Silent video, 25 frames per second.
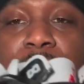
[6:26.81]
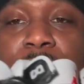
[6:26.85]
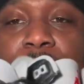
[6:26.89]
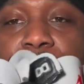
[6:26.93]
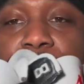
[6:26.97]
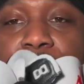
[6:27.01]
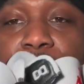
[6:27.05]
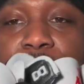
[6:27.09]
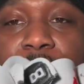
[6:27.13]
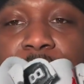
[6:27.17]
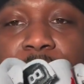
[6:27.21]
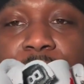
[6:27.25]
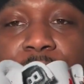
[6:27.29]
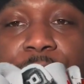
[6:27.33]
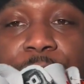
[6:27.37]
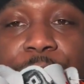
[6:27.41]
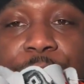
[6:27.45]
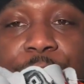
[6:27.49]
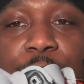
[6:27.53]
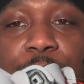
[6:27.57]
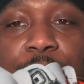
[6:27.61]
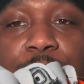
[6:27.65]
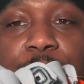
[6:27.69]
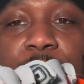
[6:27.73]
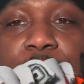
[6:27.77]
your
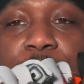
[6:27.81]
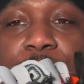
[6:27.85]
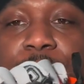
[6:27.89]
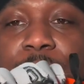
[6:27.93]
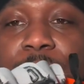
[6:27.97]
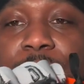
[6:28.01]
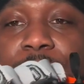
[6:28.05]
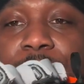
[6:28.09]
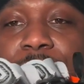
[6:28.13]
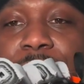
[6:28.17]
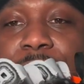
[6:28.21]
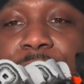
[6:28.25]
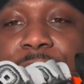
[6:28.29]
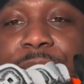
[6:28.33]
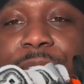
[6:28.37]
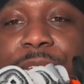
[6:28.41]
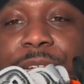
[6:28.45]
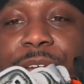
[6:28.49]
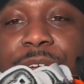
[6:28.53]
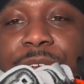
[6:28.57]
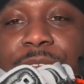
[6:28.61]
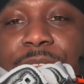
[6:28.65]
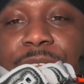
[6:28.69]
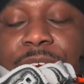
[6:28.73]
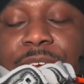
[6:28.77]
few people here
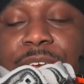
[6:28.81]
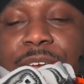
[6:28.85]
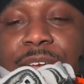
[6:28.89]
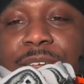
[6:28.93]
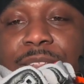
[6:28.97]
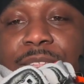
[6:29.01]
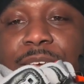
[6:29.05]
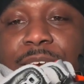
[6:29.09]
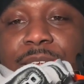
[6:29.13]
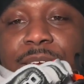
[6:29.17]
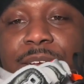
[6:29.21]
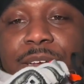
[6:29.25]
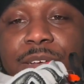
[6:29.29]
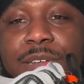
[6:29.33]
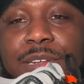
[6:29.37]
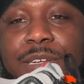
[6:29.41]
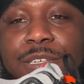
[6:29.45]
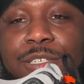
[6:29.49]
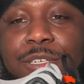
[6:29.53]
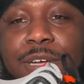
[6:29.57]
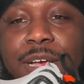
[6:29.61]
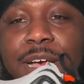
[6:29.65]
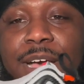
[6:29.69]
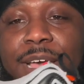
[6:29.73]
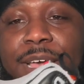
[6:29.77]
and there that are gonna
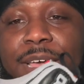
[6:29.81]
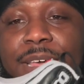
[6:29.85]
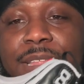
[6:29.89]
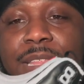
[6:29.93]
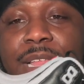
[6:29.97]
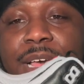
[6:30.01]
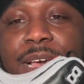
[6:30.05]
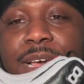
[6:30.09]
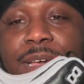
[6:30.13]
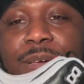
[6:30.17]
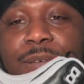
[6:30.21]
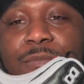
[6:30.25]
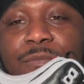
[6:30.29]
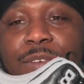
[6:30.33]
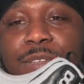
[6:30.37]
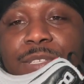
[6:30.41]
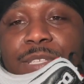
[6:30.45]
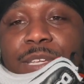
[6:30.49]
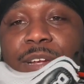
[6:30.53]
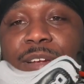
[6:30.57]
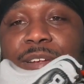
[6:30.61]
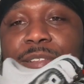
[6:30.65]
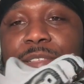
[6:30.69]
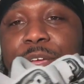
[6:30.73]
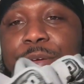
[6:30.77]
try and like
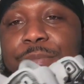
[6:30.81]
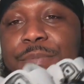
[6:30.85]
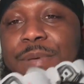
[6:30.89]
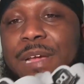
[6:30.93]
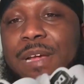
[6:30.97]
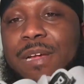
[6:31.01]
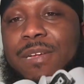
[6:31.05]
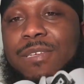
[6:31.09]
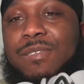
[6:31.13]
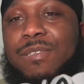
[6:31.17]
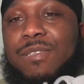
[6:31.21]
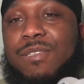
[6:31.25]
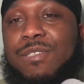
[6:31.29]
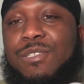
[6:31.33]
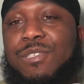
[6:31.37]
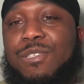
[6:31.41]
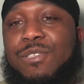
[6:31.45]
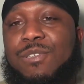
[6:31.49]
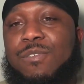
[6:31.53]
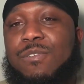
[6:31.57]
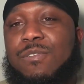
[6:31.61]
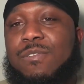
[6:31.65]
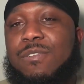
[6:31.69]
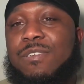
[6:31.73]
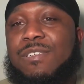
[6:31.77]
return their pairs to the
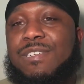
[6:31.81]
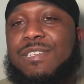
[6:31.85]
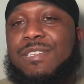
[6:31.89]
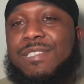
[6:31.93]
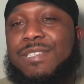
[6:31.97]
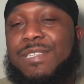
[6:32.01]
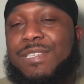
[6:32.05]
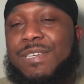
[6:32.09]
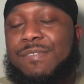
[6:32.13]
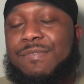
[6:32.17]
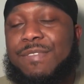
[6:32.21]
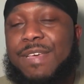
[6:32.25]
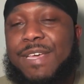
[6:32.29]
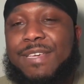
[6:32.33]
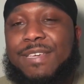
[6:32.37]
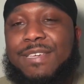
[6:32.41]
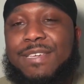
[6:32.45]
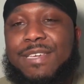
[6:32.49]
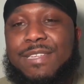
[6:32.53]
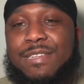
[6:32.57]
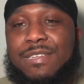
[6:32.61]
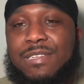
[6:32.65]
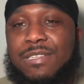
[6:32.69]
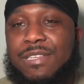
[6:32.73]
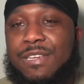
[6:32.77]
store to see if they can
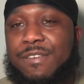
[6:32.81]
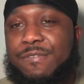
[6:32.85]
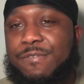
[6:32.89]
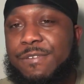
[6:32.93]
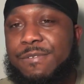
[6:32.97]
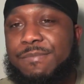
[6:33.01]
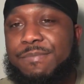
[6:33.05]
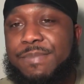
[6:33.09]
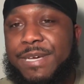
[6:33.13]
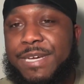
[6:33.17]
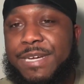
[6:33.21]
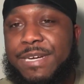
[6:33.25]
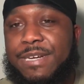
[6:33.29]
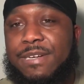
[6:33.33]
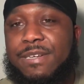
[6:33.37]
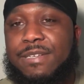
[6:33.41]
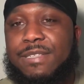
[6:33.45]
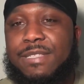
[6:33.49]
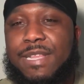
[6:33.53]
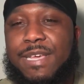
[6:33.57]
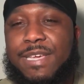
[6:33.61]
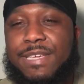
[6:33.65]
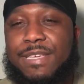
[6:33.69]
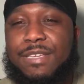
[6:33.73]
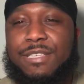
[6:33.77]
get a different pair and
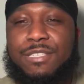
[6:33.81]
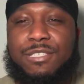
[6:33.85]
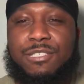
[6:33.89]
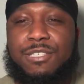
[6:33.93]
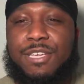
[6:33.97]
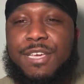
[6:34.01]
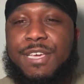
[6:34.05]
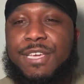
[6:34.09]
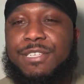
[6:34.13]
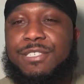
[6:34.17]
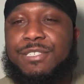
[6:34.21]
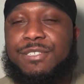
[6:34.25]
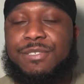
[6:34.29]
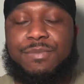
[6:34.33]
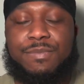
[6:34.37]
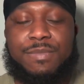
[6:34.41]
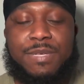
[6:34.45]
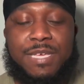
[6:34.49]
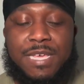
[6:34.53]
like exchange them.